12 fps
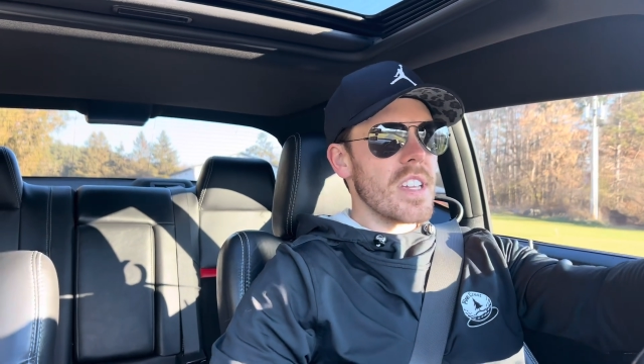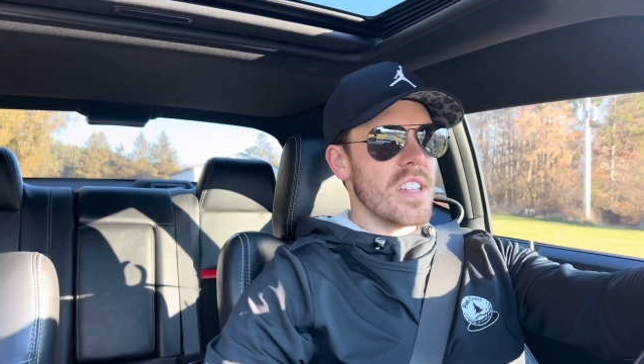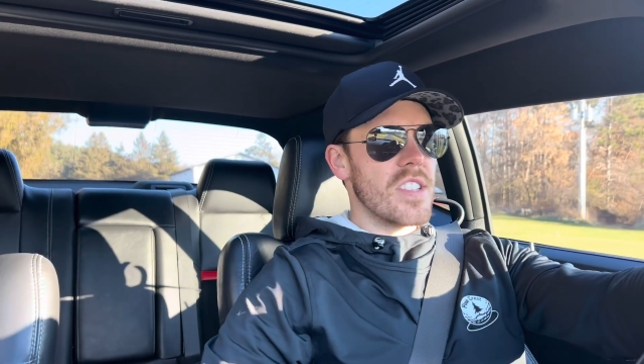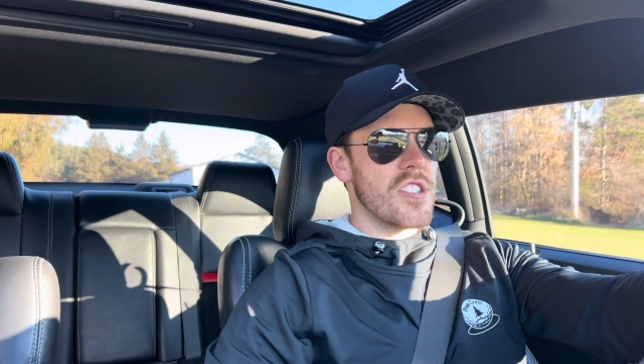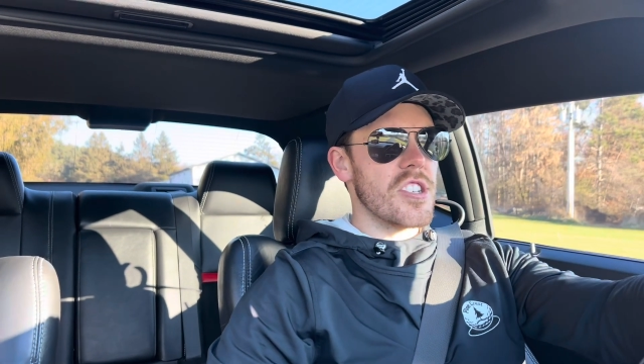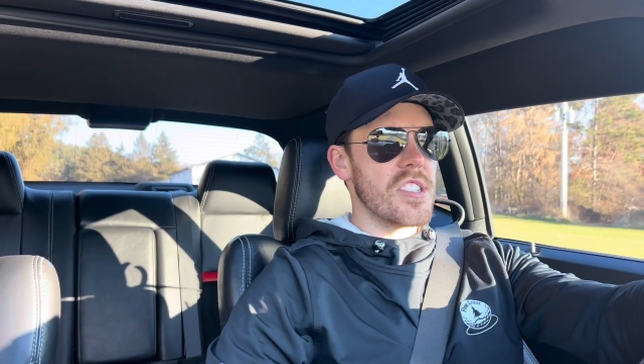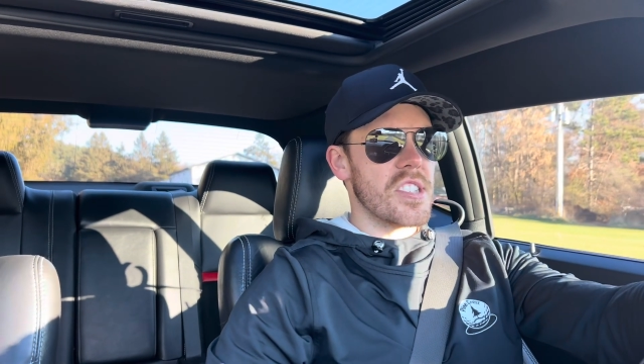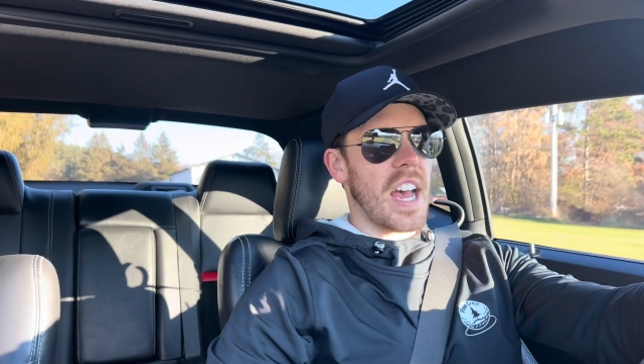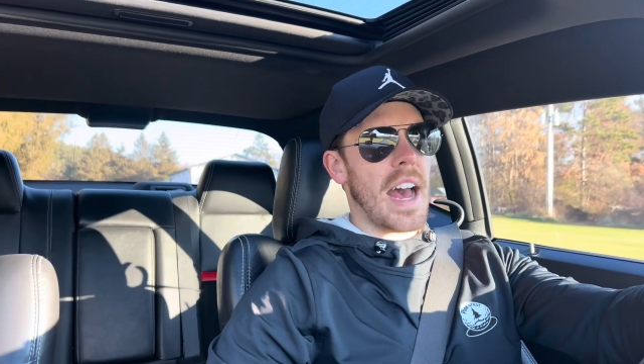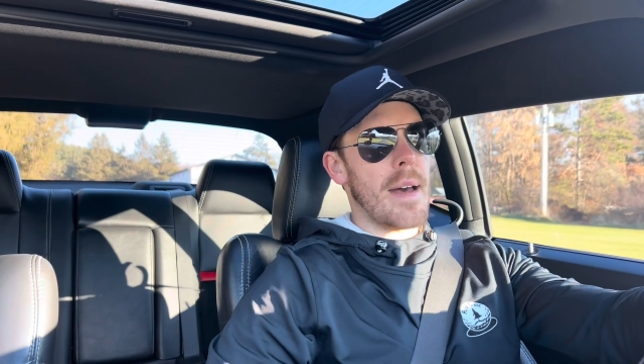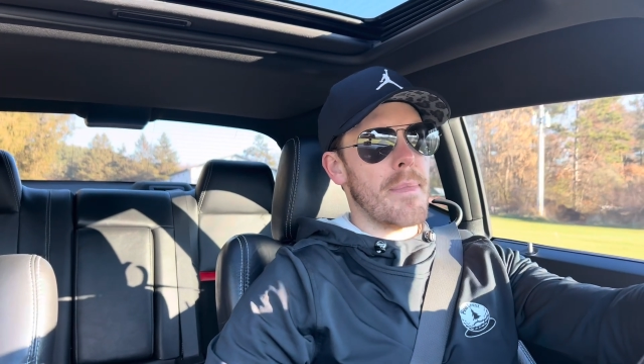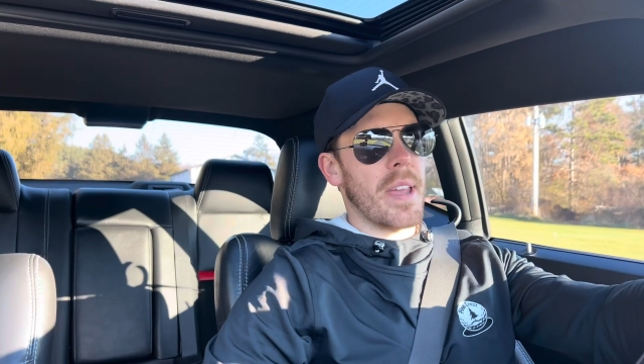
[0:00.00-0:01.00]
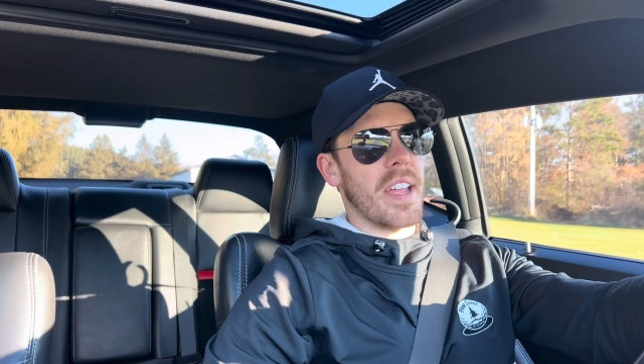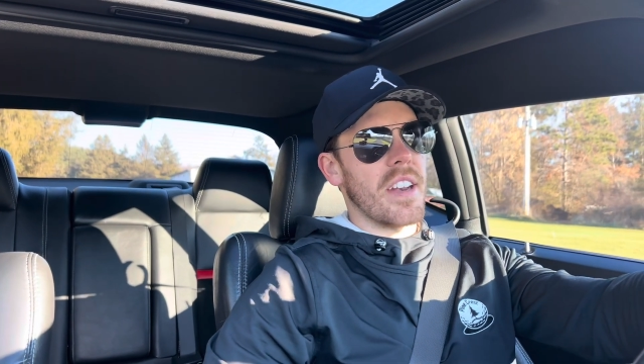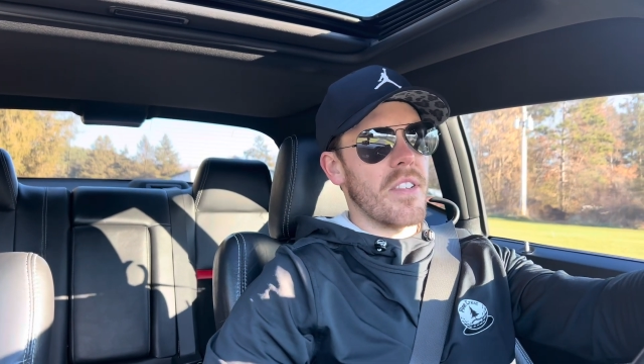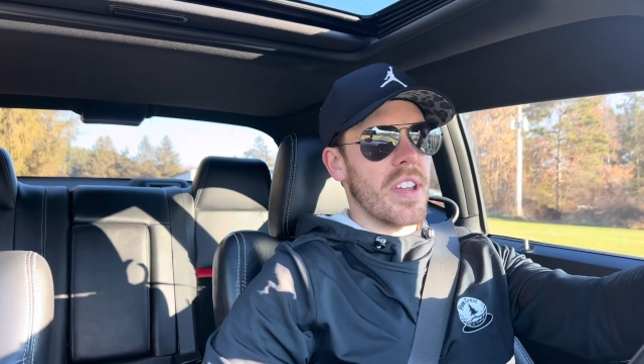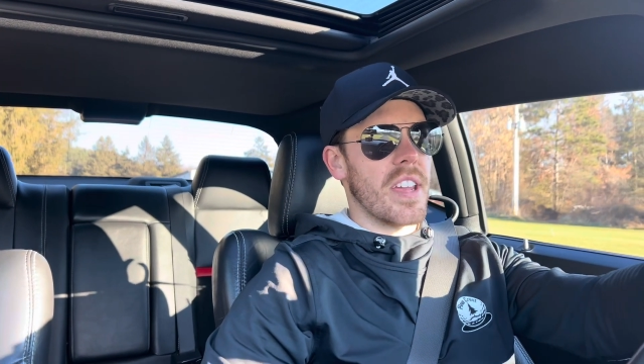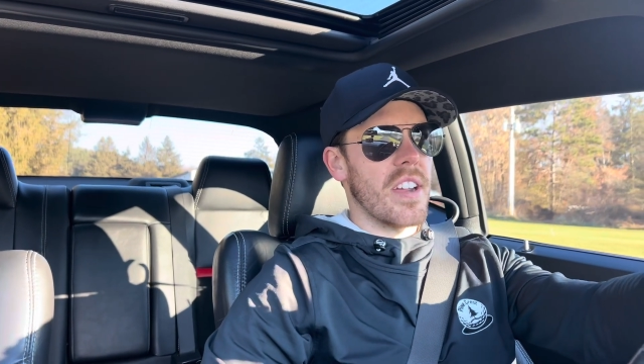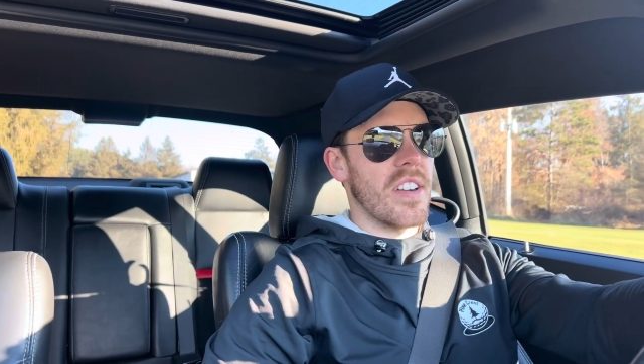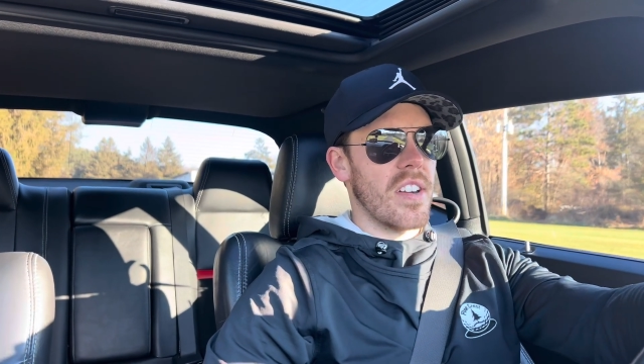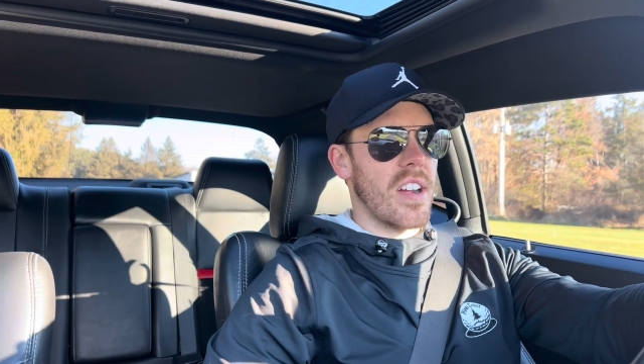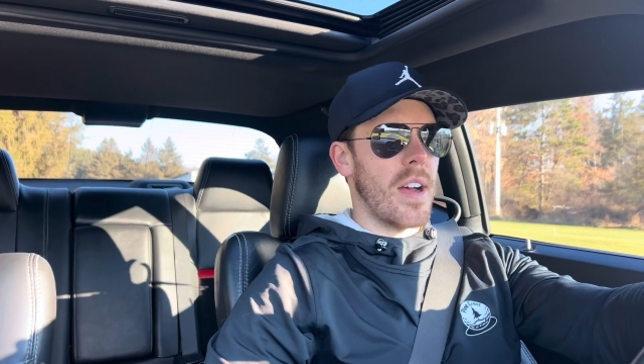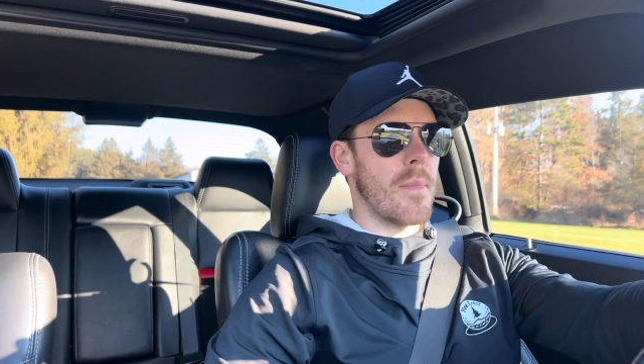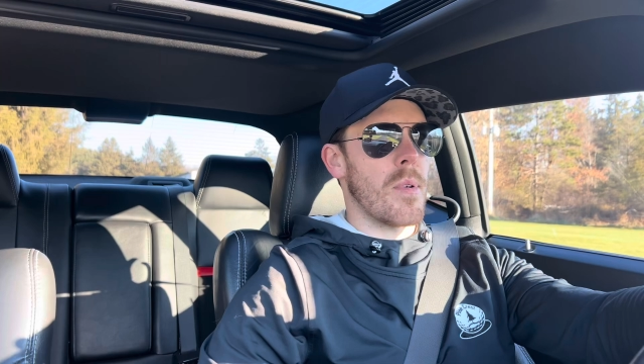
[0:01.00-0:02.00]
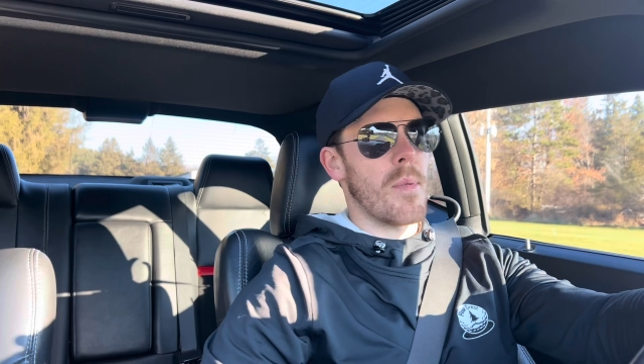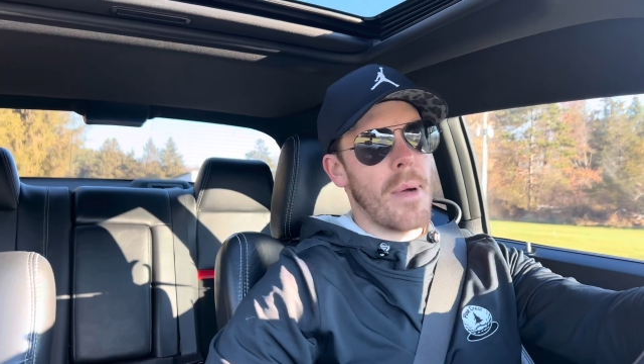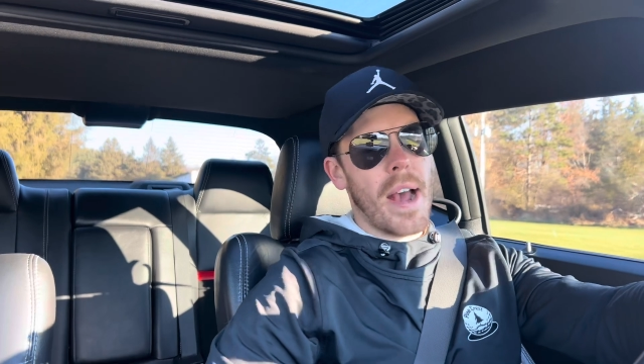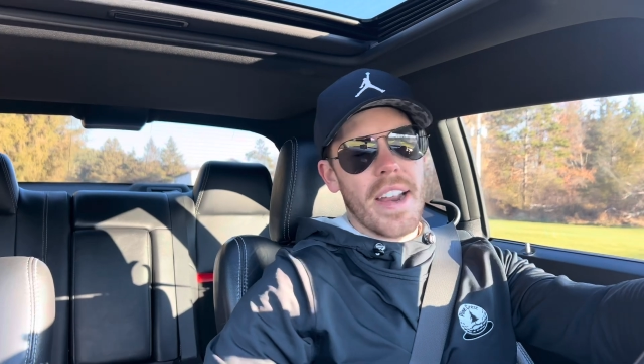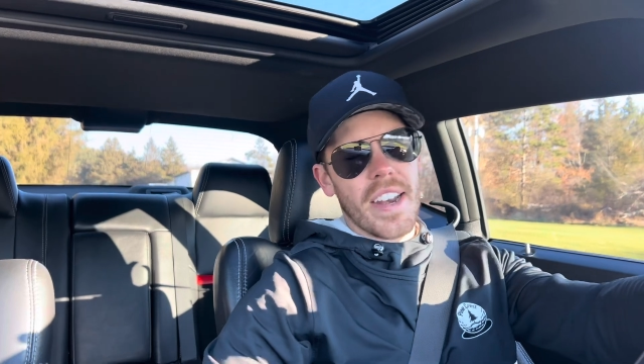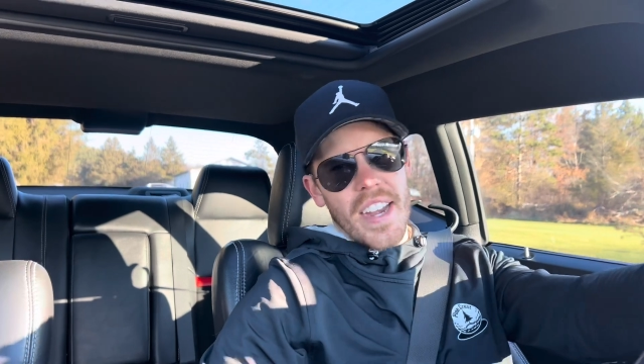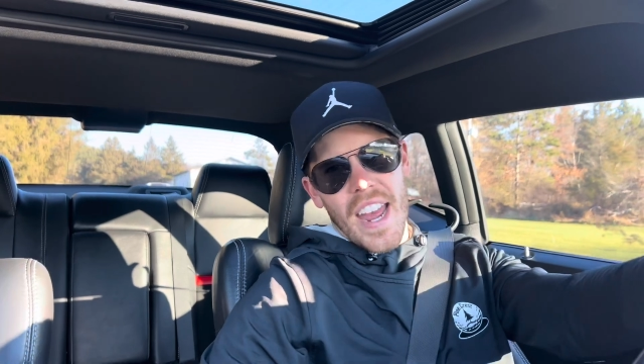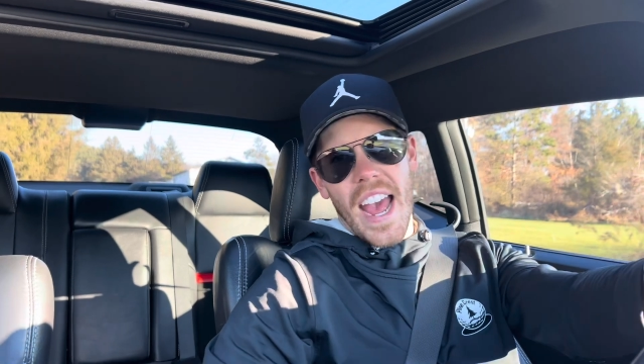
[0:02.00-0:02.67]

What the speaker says: just hopping into it here, I'm reminded